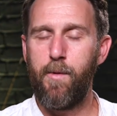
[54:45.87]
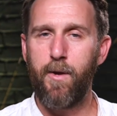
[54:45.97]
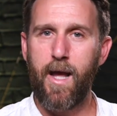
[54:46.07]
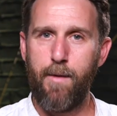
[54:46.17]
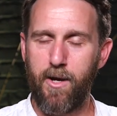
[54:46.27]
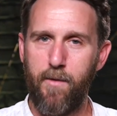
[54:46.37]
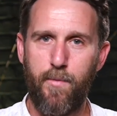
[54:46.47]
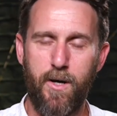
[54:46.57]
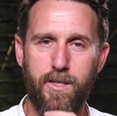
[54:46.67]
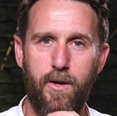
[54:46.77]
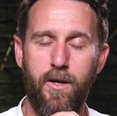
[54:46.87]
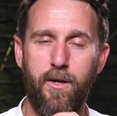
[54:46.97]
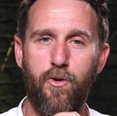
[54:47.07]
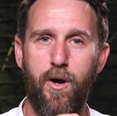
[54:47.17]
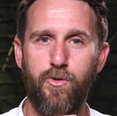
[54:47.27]
He became a kind of persona
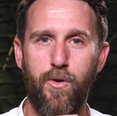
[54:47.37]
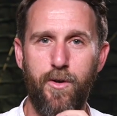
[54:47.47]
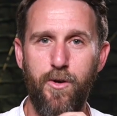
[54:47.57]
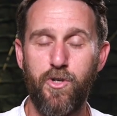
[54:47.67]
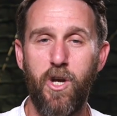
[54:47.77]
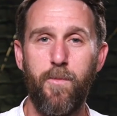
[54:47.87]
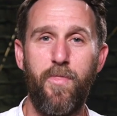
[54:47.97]
non grata on YouTube,